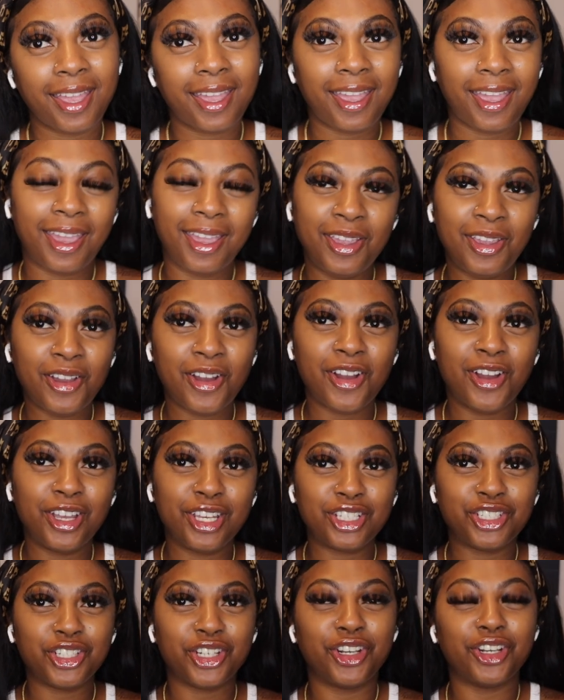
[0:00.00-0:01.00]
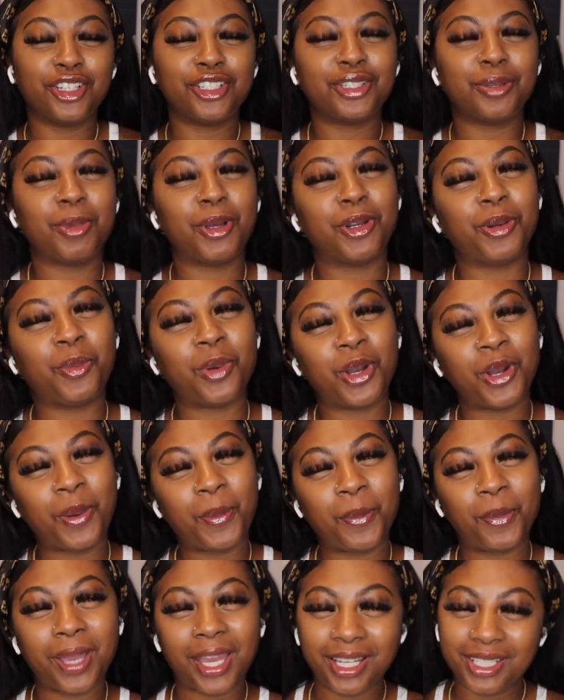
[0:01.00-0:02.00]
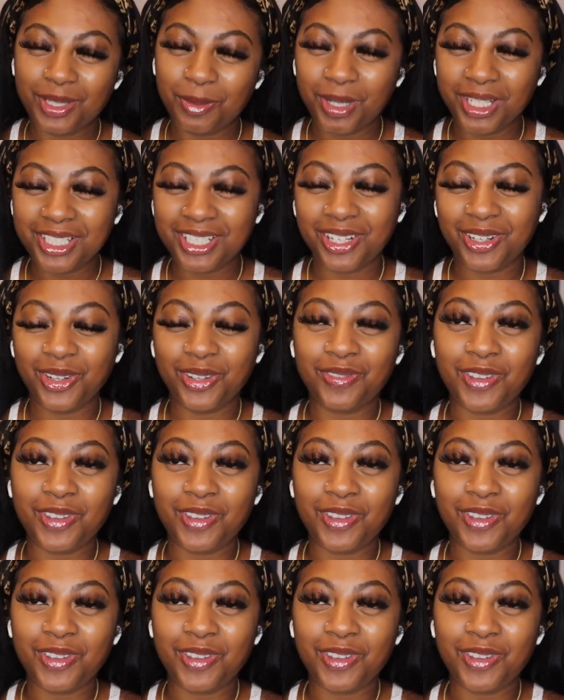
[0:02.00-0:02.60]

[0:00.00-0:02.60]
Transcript: Hey y'all, it's your girl Symone, and welcome back to my channel.